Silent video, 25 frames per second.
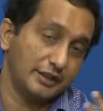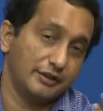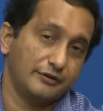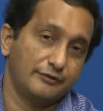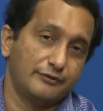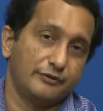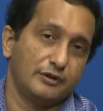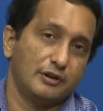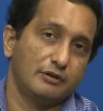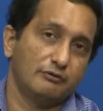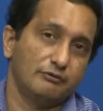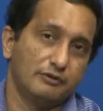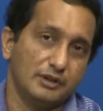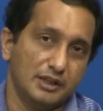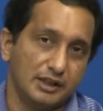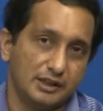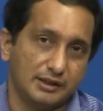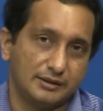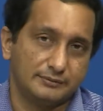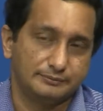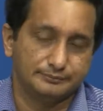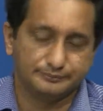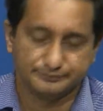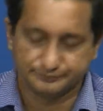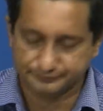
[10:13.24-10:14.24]
of our
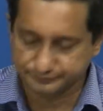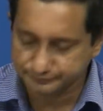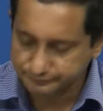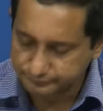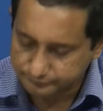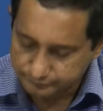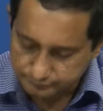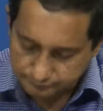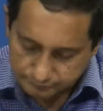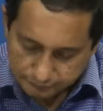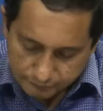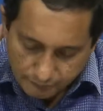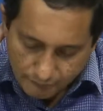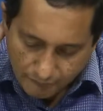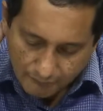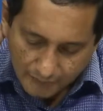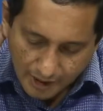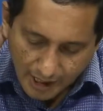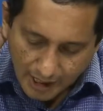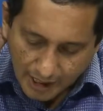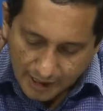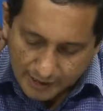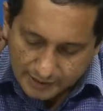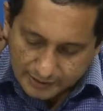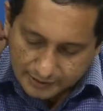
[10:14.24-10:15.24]
work,
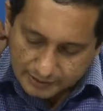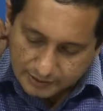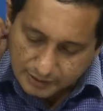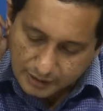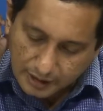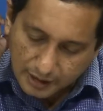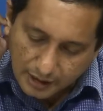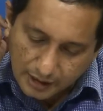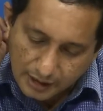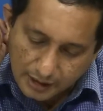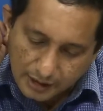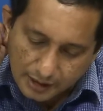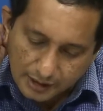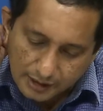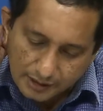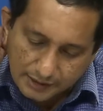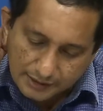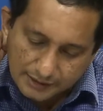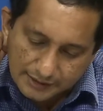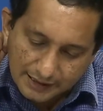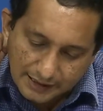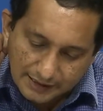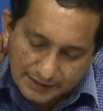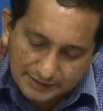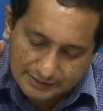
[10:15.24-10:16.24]
and uh,
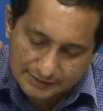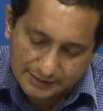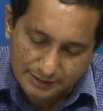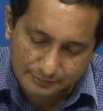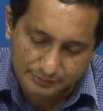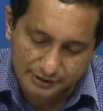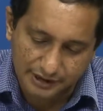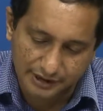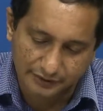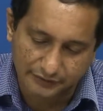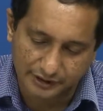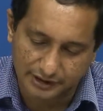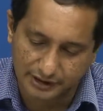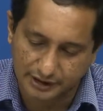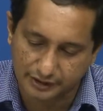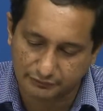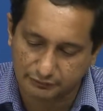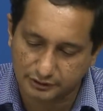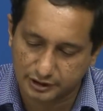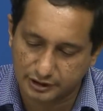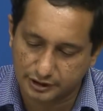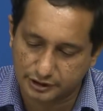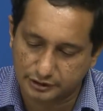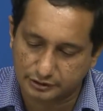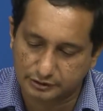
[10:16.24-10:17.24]
that is something which I
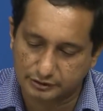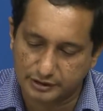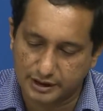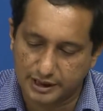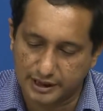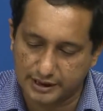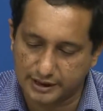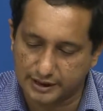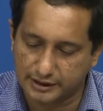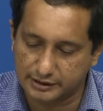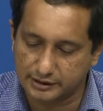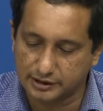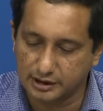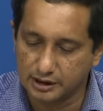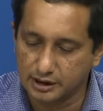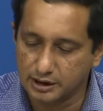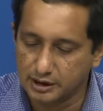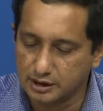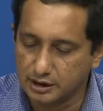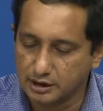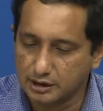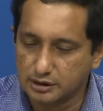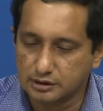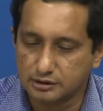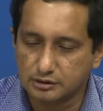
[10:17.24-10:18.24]
wanted to highlight.
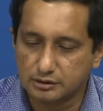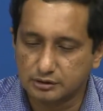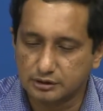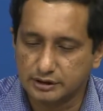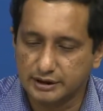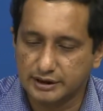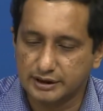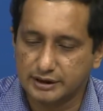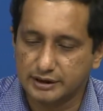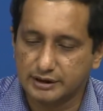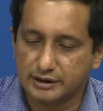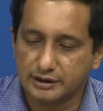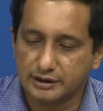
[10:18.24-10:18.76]
So the